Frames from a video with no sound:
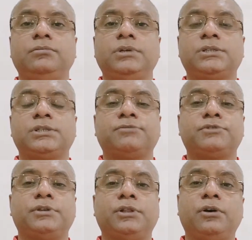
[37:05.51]
It's
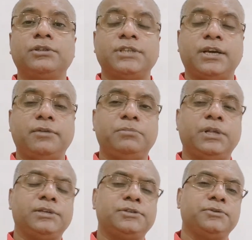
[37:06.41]
after a long time
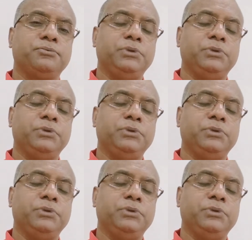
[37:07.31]
that